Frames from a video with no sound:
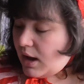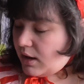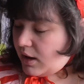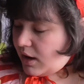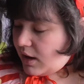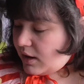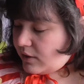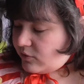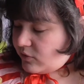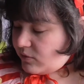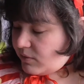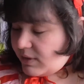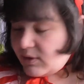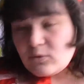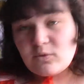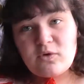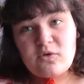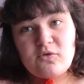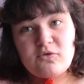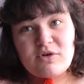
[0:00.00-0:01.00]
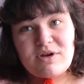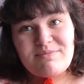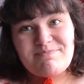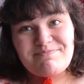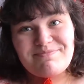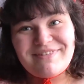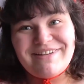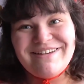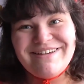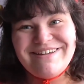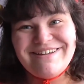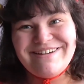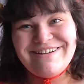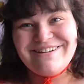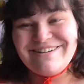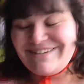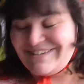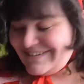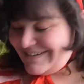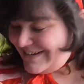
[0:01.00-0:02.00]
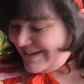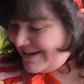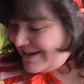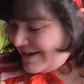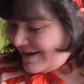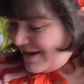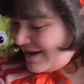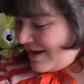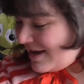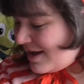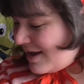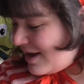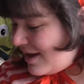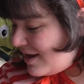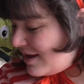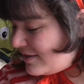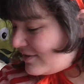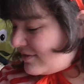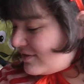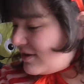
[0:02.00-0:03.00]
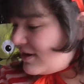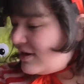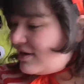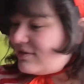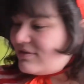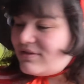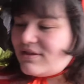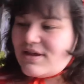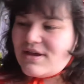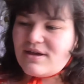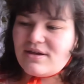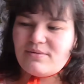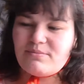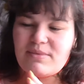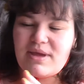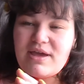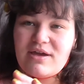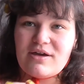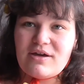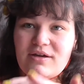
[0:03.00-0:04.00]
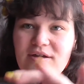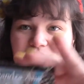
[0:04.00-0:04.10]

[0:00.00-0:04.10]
and so I ordered 3. And the maker